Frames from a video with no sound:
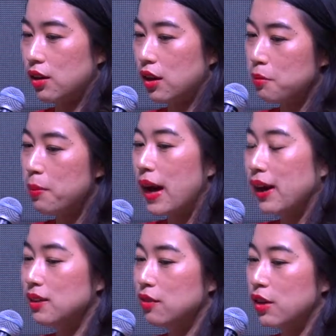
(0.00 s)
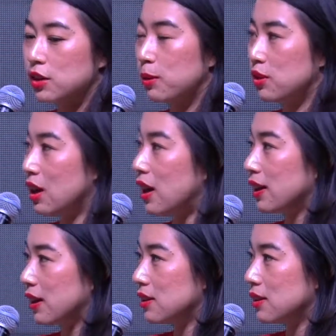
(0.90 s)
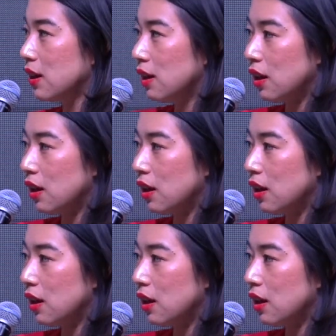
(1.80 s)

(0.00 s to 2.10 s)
the impact investment targets,